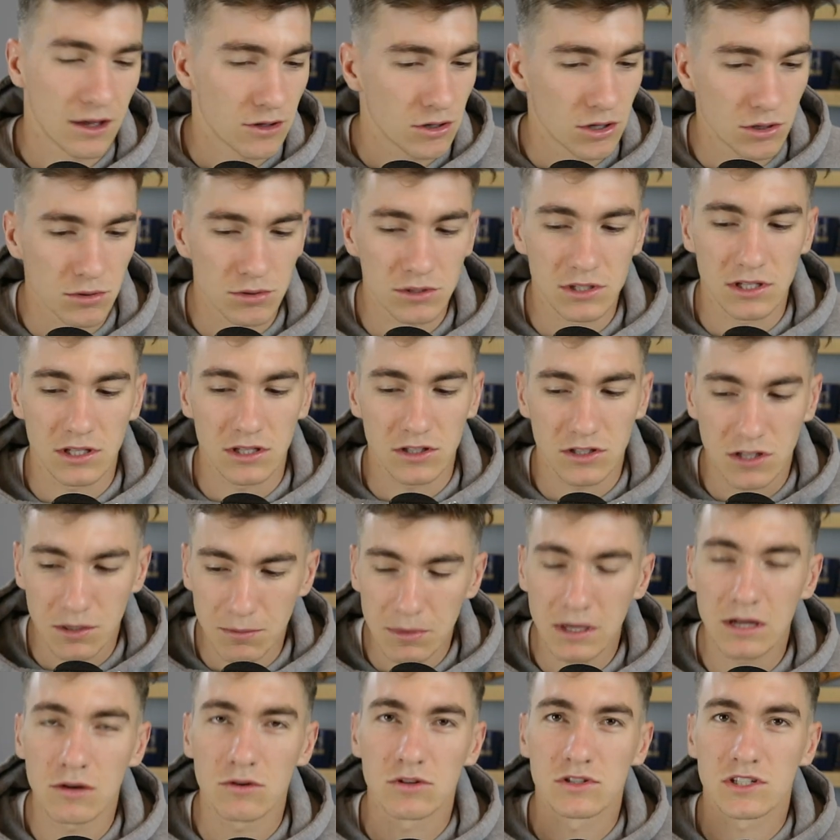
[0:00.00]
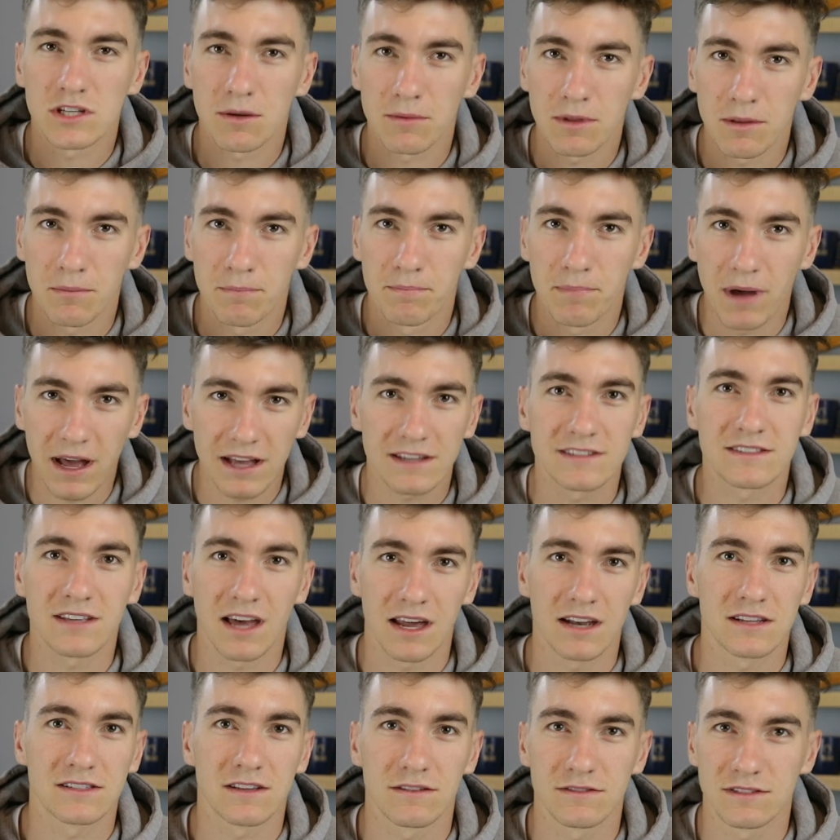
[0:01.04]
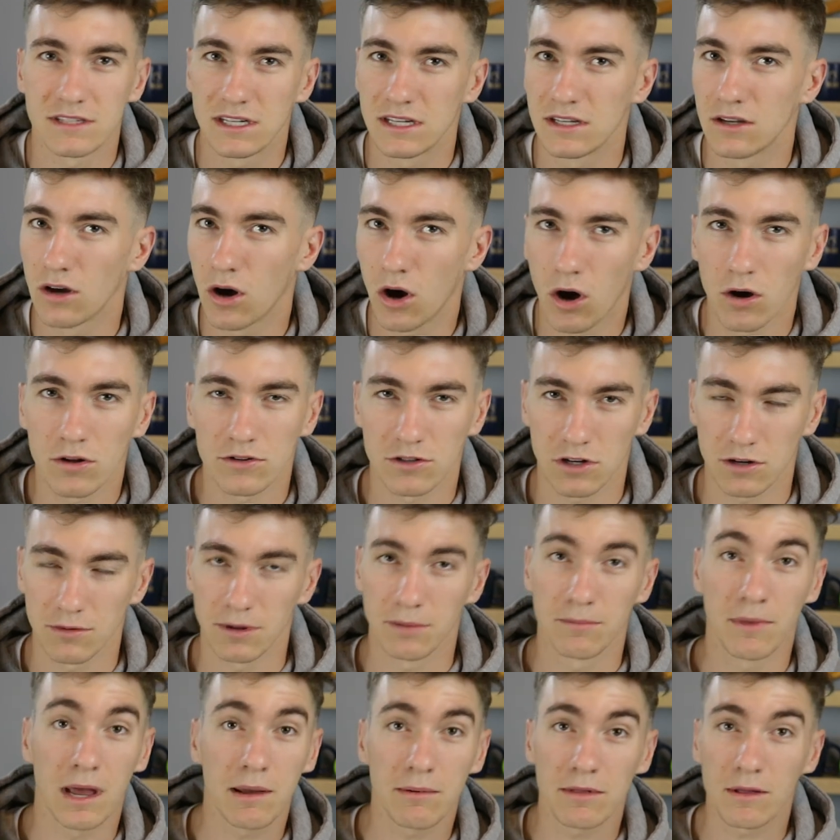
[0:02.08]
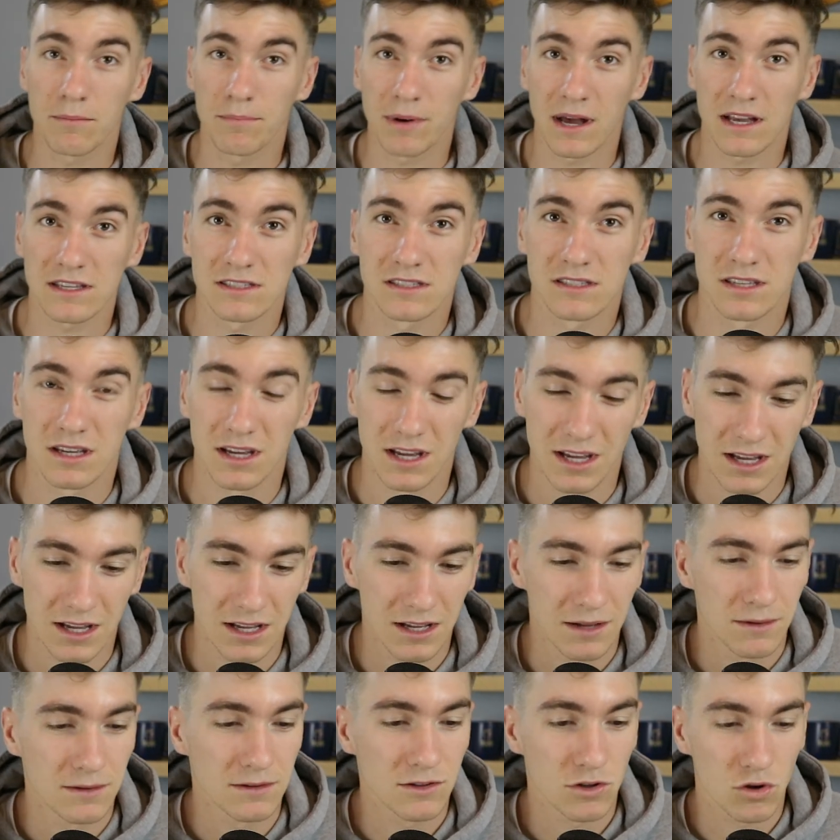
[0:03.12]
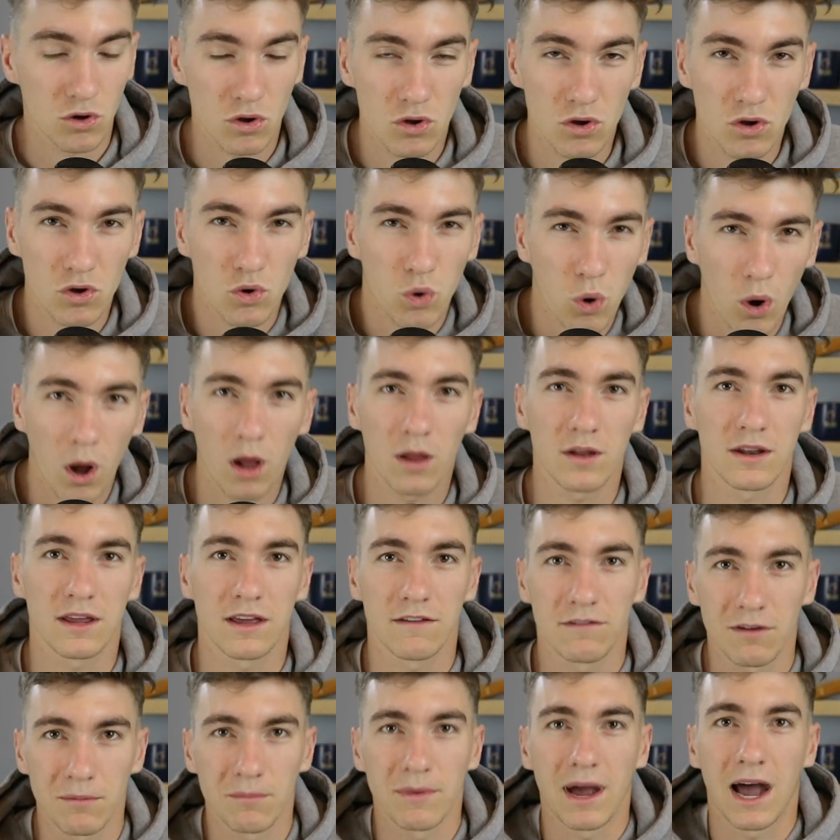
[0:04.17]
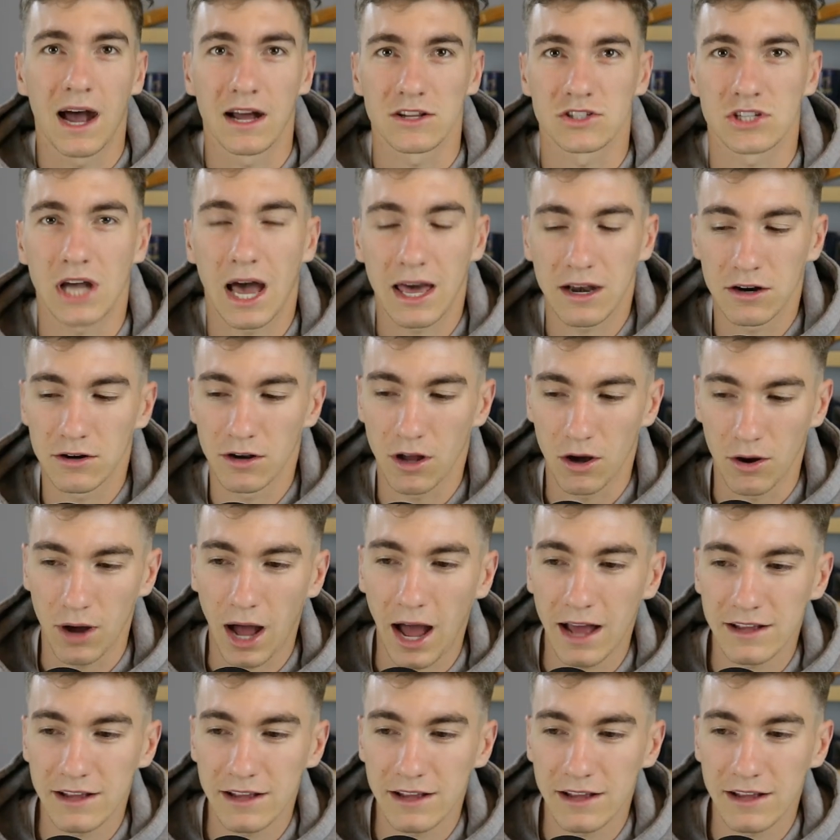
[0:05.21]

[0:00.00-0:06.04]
It was, to me, it was some of the best tennis I've seen all tournament. Maybe the best quality of a match. I don't know.